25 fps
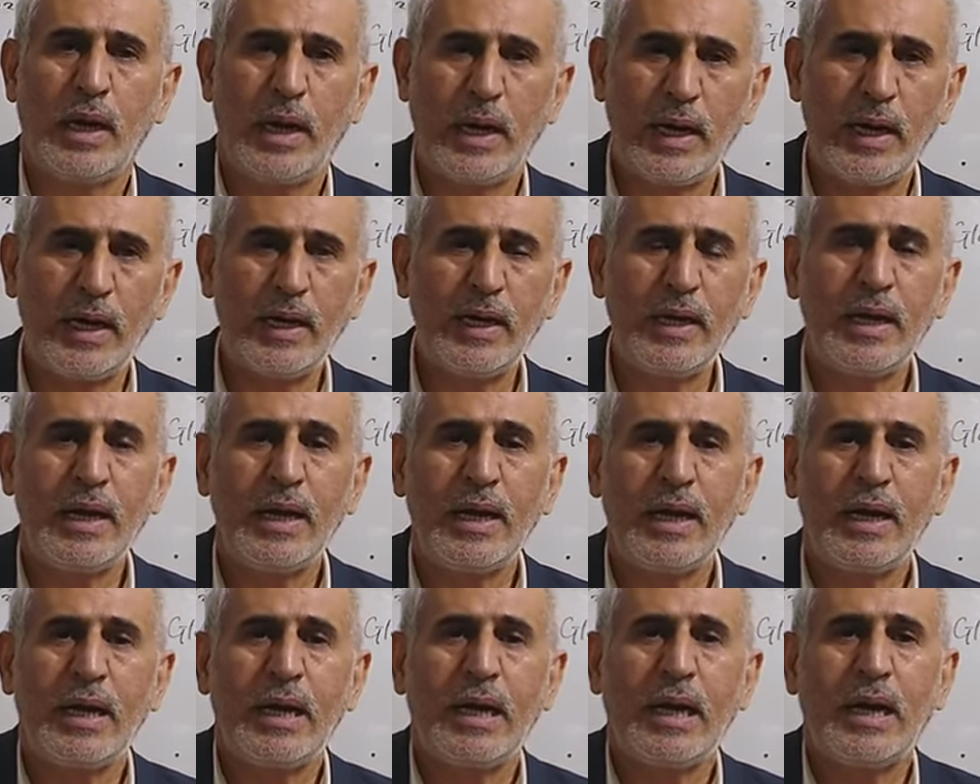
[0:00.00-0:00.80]

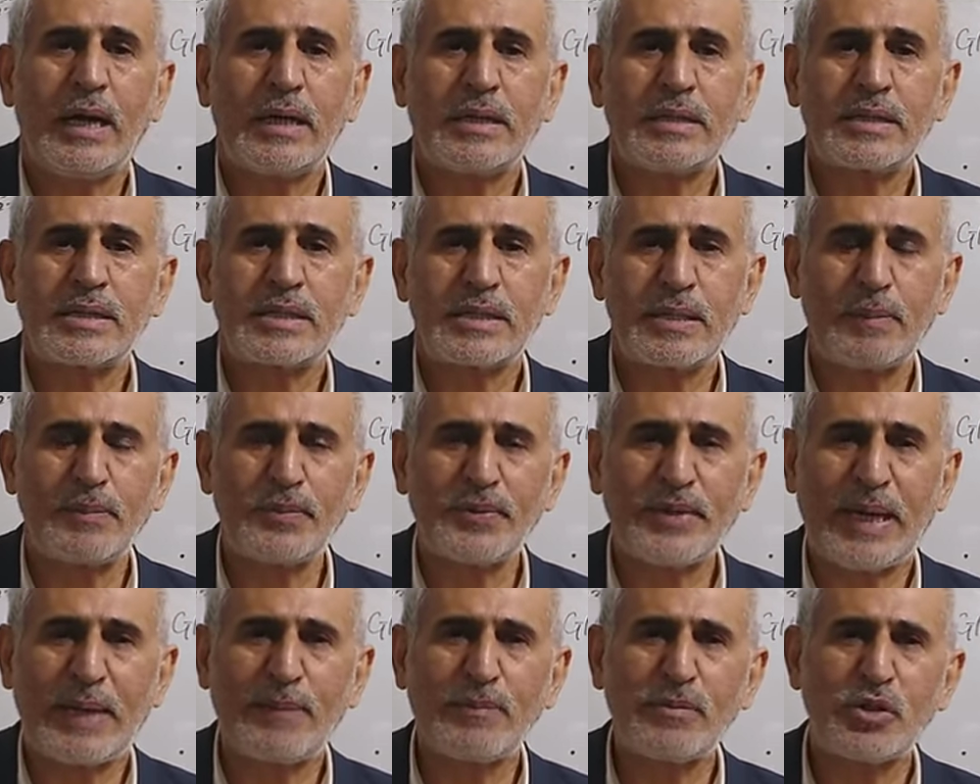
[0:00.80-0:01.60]
And
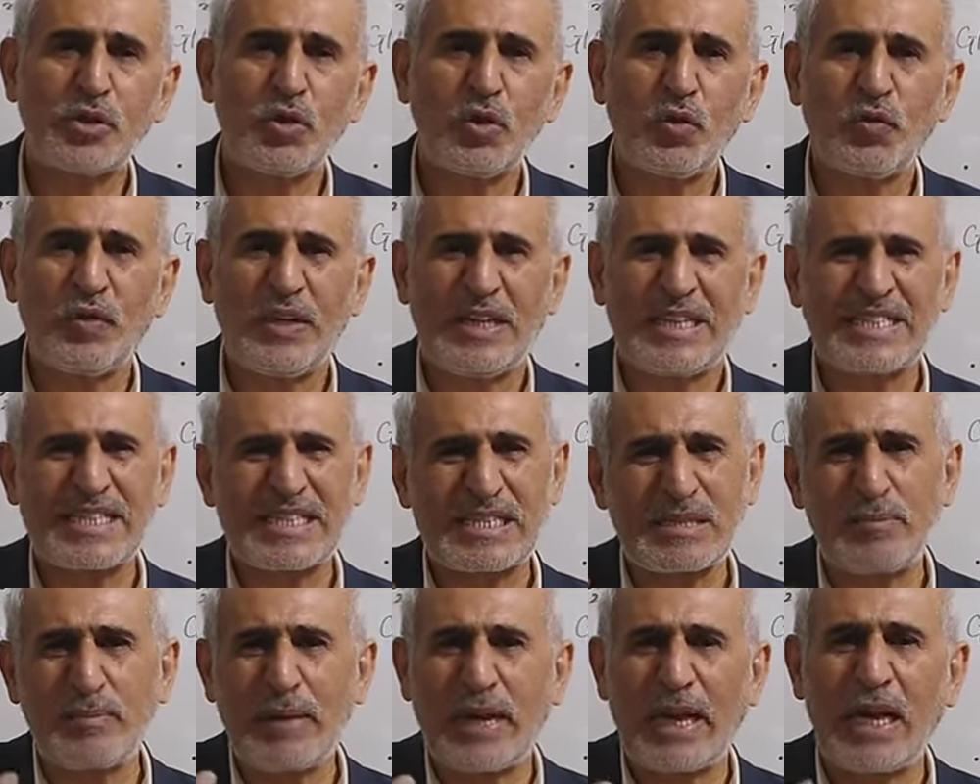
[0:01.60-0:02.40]
sometimes you feel
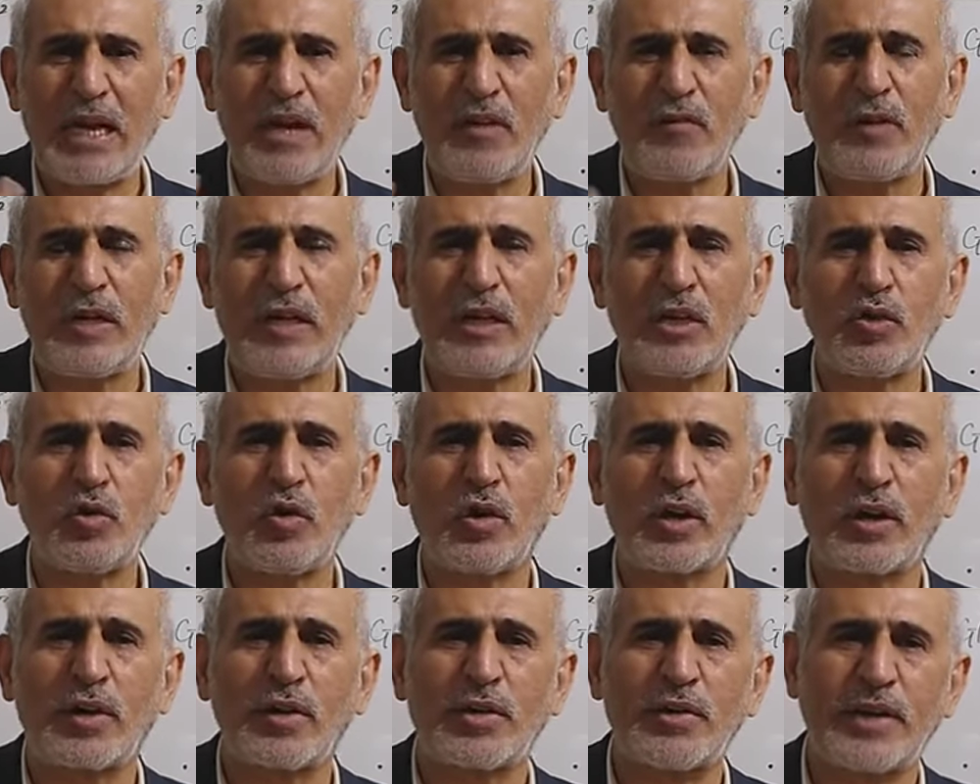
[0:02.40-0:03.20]
smell when
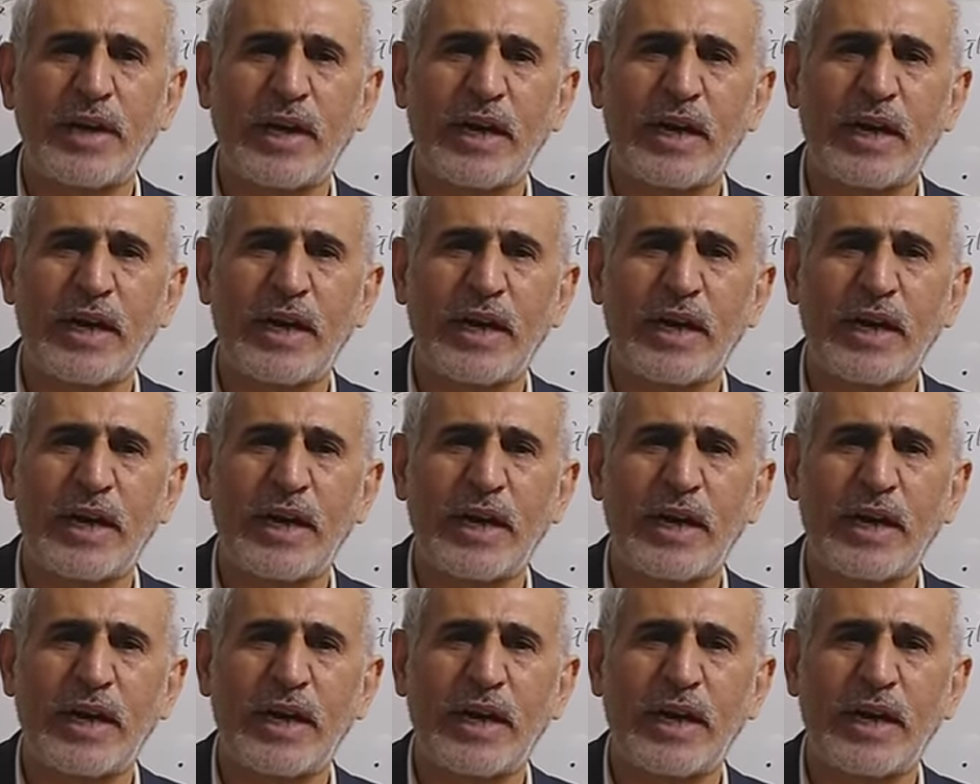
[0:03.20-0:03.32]
you are